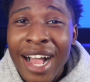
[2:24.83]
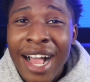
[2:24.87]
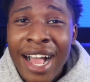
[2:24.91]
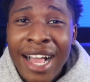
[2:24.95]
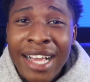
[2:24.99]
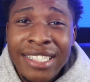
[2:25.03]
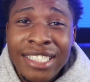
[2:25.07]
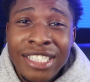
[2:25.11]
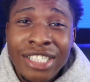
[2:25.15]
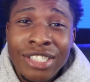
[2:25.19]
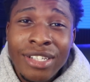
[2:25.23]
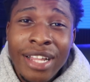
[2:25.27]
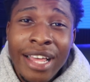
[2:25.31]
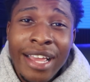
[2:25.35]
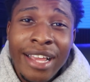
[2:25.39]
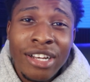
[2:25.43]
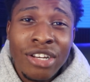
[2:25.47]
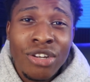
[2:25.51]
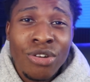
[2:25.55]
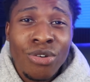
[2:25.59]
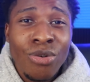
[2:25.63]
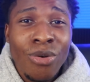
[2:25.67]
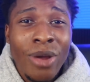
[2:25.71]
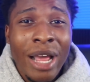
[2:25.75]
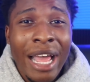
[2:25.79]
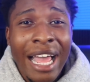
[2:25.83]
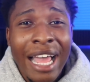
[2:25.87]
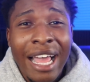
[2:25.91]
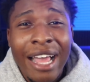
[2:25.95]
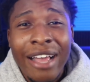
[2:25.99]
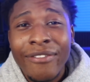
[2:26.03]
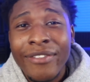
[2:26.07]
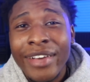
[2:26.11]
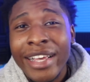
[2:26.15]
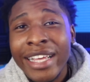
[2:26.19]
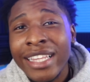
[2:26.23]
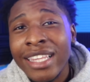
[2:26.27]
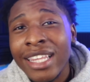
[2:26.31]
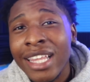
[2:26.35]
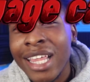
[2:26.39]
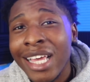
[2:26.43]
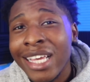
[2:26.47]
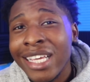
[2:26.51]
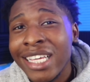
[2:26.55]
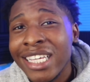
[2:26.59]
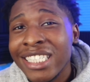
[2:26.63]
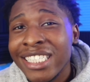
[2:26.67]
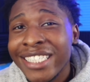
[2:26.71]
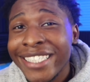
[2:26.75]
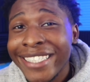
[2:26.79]
guys. They do have a
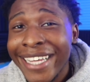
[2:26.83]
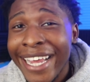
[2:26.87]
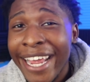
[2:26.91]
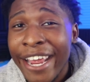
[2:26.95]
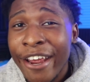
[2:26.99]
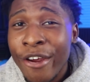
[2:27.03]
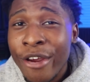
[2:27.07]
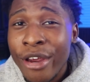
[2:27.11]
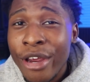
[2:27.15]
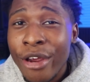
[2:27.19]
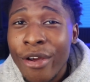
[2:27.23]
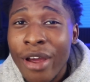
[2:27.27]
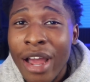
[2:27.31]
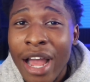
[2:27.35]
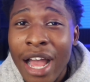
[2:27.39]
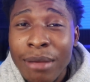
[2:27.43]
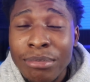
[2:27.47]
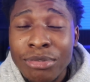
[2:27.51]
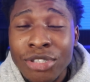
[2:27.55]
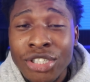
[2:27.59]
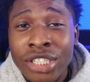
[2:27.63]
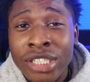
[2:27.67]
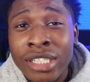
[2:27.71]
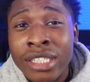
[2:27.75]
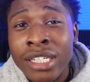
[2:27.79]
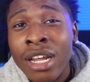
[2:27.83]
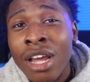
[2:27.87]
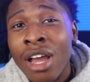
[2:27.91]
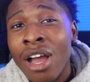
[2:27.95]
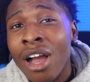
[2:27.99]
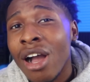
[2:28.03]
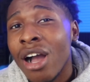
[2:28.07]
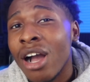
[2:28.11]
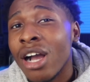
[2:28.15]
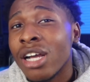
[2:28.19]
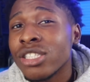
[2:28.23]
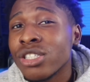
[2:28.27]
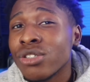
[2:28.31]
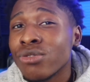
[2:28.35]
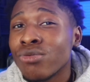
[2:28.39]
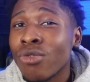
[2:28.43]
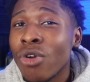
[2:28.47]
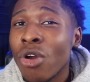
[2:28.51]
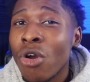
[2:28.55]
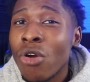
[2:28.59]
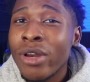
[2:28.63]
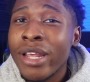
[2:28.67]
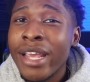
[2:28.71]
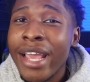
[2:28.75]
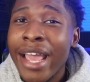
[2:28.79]
luggage carrier option on the
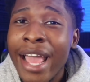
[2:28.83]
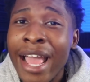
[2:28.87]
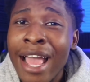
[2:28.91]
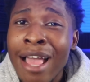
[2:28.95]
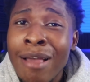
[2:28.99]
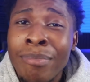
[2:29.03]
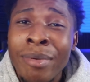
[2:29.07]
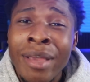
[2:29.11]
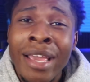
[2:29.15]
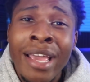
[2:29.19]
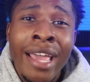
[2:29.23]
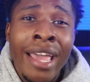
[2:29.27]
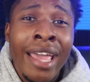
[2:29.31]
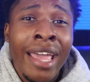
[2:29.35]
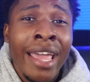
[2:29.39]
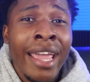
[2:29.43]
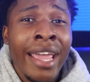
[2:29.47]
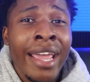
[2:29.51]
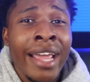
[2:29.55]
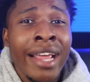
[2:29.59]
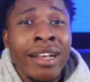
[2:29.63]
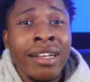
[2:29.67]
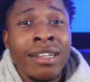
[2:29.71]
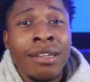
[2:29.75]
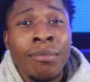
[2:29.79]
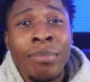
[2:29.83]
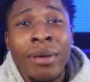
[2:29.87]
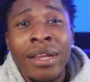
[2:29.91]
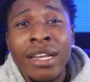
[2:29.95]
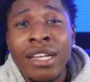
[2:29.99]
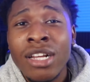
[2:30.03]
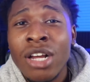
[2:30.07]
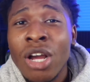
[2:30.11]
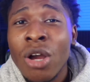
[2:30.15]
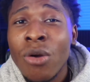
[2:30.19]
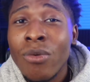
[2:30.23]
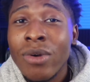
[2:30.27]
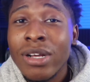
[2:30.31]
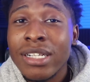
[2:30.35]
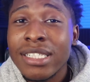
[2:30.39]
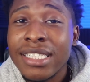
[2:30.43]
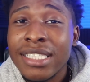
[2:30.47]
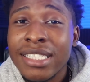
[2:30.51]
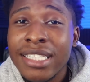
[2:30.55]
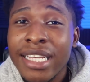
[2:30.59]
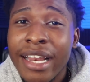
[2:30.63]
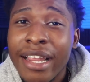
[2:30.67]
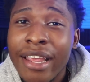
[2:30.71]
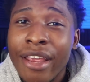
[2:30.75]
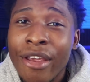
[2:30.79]
Roadie app, and depending on what
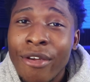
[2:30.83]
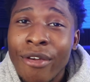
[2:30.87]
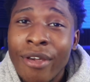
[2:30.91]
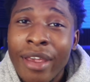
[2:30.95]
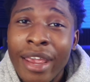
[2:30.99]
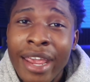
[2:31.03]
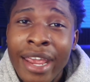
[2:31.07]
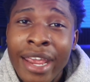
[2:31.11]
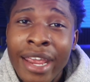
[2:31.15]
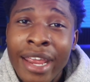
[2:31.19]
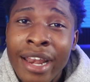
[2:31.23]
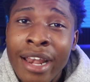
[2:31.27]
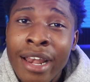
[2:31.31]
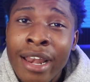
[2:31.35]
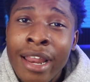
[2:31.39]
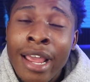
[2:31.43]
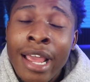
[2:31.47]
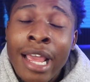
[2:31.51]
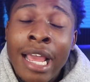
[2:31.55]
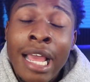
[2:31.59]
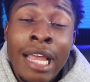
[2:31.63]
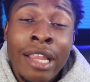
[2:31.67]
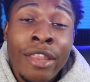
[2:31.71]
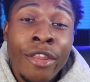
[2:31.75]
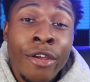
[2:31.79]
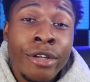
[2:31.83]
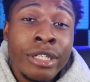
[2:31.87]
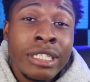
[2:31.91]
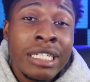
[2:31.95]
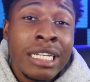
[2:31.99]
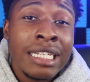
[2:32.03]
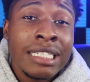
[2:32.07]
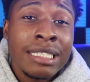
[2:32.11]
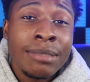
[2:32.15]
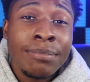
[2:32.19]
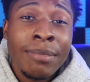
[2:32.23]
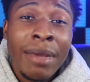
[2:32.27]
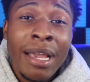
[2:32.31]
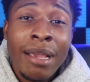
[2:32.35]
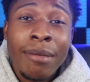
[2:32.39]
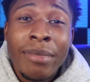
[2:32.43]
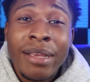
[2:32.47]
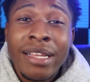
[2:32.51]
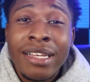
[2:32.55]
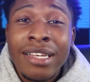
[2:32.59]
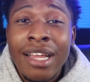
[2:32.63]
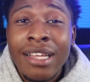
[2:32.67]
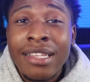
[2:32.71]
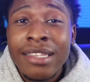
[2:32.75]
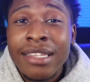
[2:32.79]
city you're in, there just might
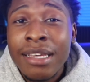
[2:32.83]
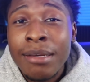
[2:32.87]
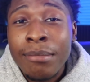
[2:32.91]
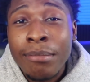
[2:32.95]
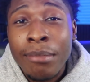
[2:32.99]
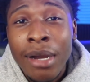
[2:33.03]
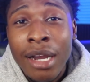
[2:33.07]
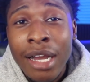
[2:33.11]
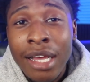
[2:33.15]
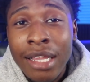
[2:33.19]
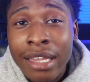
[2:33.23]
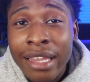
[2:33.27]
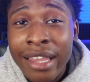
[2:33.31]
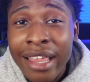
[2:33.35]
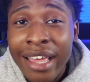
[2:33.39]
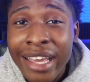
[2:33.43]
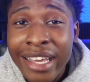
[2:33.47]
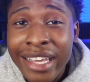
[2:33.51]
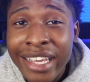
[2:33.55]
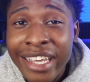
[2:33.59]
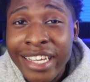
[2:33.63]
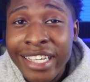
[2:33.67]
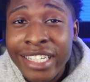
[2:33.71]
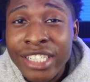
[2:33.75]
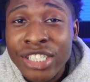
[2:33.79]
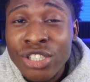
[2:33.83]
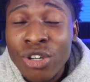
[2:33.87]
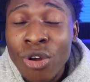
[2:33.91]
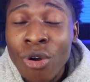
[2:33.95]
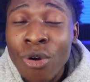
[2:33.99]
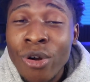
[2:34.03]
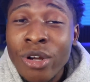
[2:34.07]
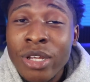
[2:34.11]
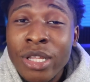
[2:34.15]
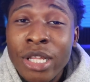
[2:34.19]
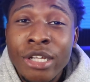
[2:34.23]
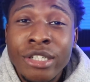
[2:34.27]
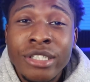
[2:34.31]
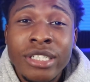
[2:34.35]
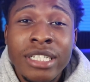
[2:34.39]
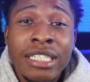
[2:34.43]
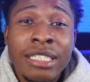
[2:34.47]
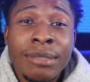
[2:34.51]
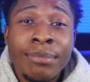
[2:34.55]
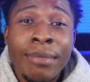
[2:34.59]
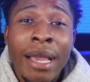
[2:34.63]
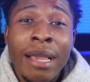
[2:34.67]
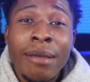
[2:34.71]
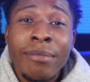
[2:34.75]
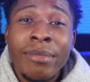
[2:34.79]
be nothing but luggage, or there
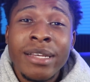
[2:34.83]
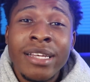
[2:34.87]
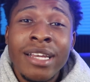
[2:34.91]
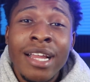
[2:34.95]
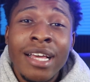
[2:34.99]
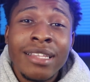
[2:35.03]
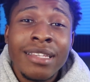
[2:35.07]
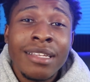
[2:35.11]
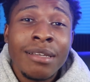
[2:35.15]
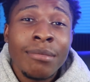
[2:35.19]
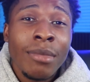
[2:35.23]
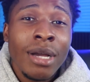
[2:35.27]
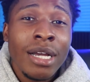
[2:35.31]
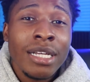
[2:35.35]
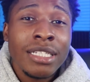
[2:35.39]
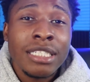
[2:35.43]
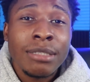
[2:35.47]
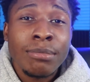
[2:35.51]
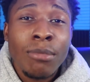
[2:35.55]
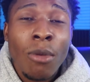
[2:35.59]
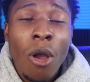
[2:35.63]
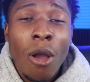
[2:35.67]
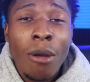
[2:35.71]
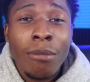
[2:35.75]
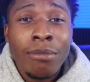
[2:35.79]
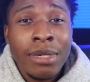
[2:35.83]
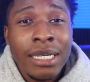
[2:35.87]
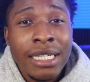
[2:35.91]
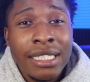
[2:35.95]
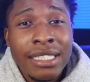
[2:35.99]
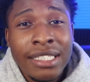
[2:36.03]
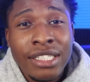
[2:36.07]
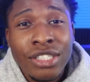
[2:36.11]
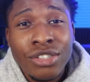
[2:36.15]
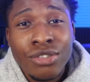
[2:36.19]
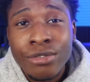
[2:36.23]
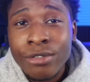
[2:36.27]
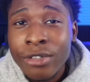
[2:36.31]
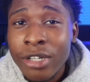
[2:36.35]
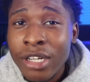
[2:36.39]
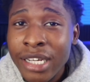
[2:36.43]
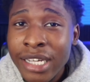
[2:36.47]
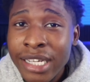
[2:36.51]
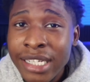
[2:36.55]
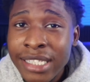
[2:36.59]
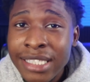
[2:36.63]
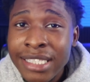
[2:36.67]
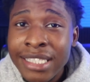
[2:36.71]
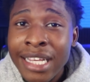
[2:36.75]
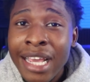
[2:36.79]
just might be nothing but small business
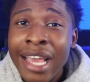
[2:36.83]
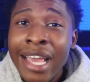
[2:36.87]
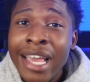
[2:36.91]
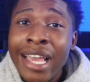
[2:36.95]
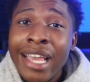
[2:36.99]
runs.